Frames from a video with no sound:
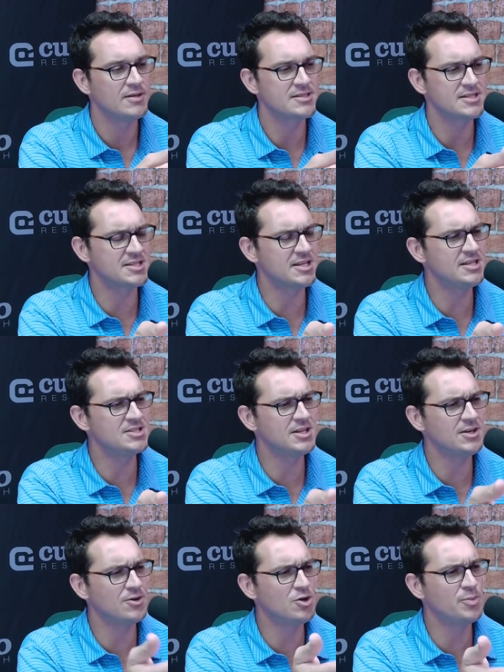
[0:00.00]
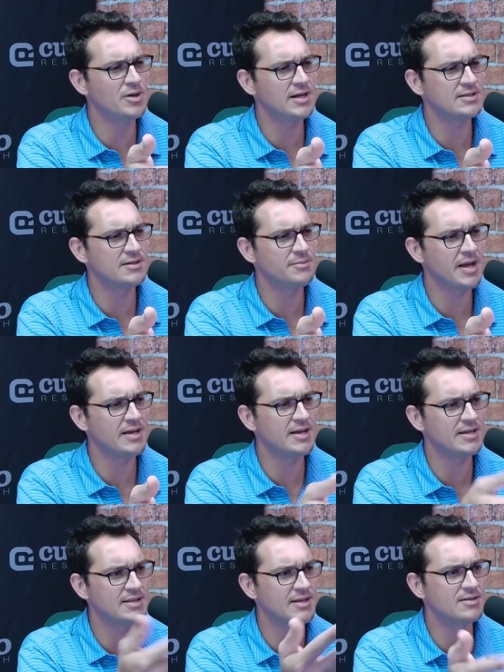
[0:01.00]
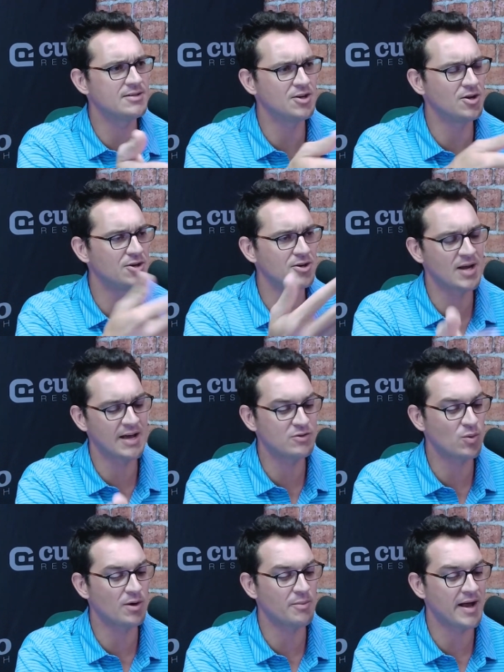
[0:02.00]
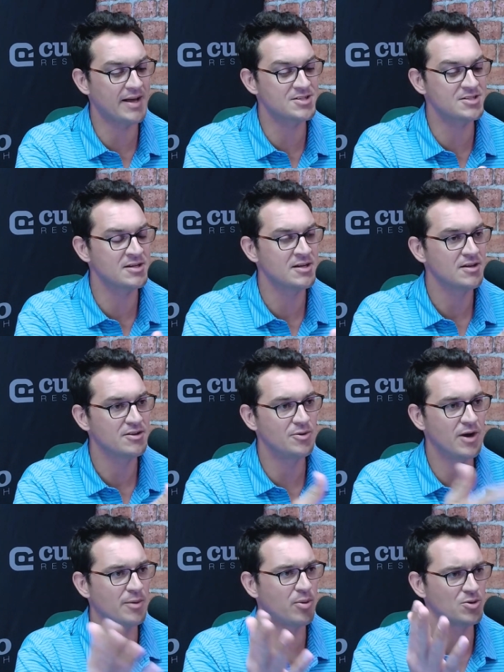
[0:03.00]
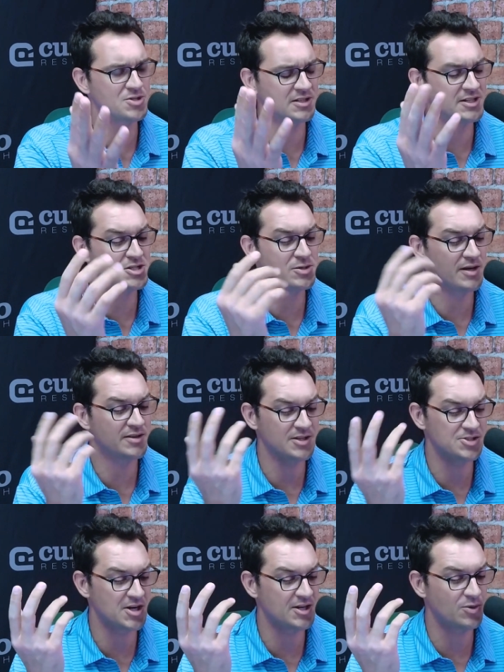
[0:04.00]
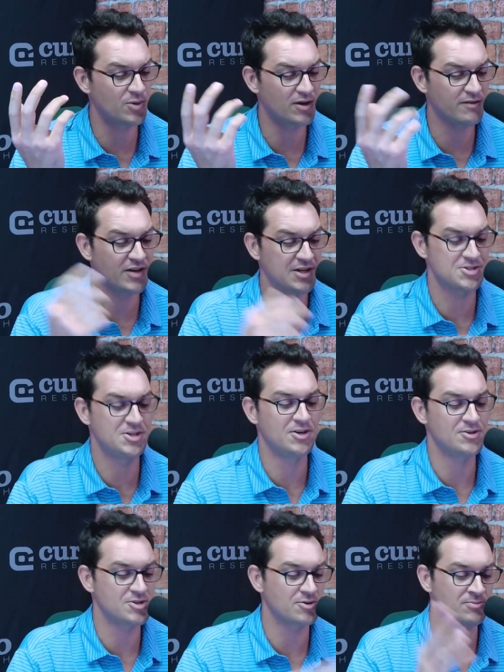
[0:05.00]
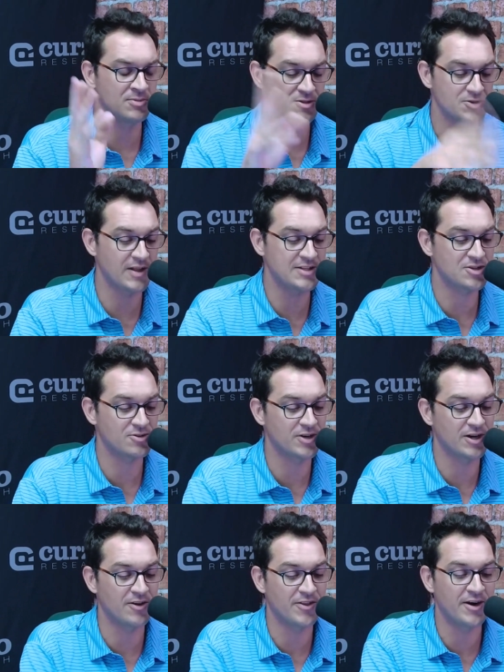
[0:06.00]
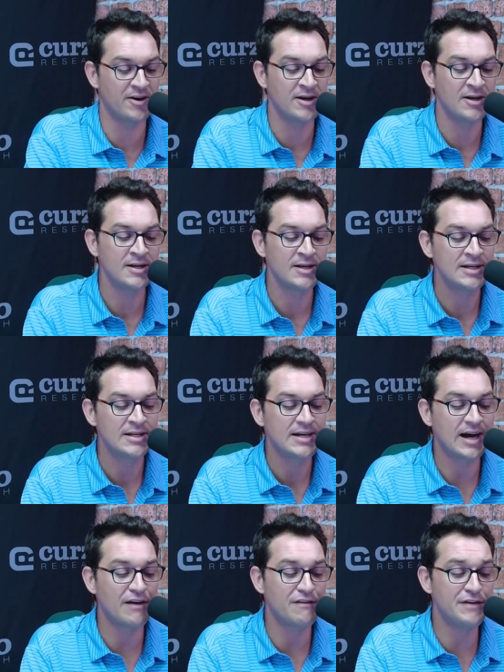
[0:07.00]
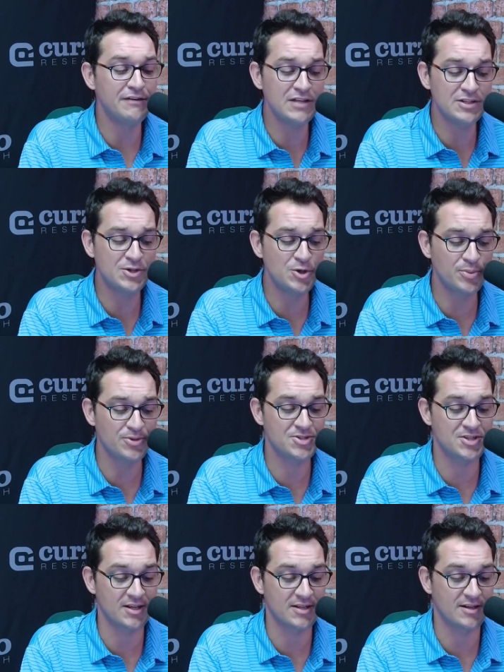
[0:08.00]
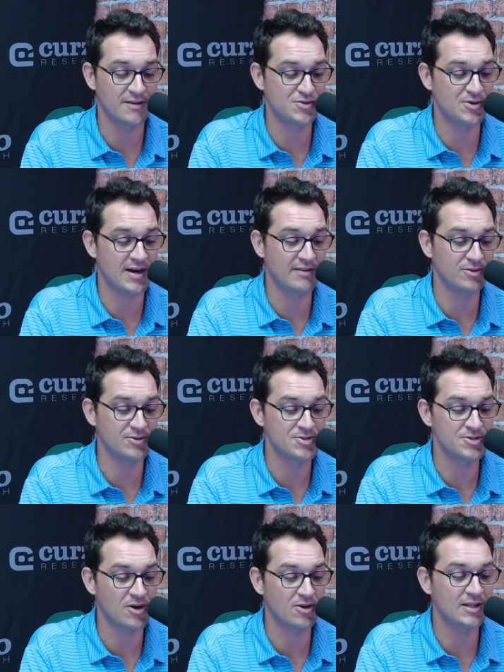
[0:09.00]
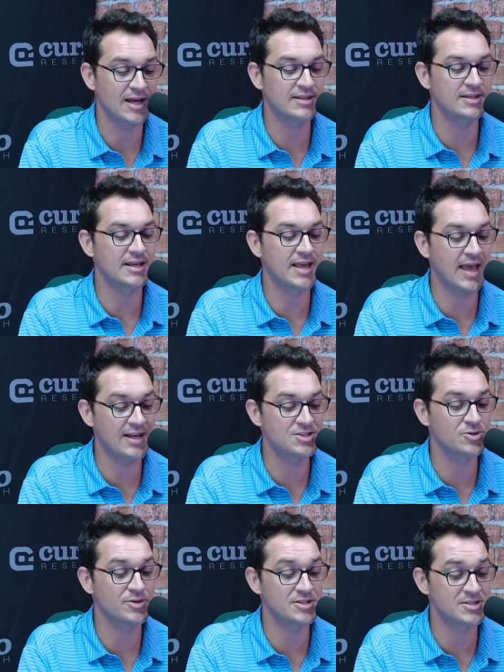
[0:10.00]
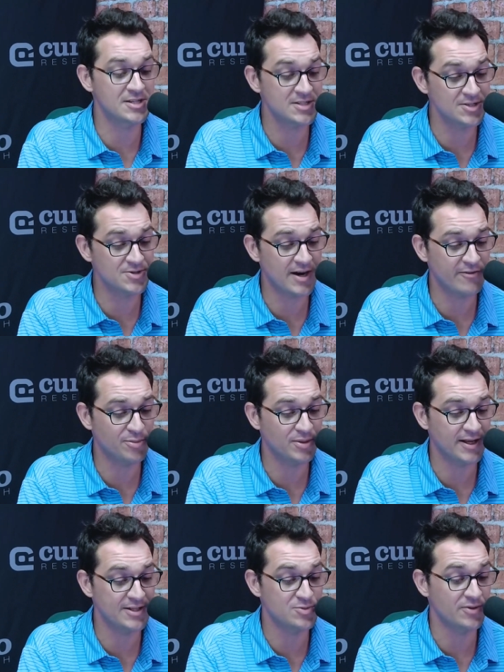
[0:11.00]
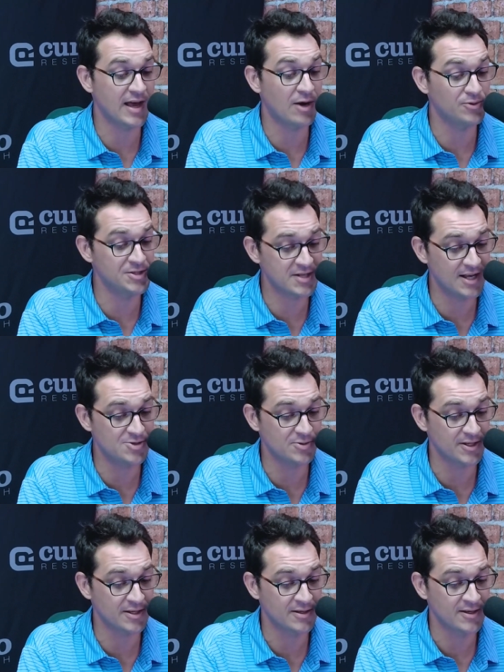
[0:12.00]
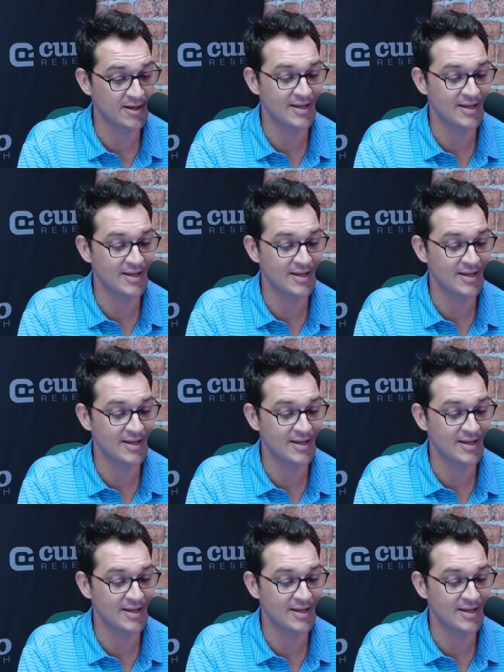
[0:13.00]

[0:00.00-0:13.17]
is it CDC or who put out the mandate that you know you're going to have to wear a mask through airports at least through I think January of next year. So so that's already on there. Uh, 52% of travelers are likely to cancel existing travel plans without rescheduling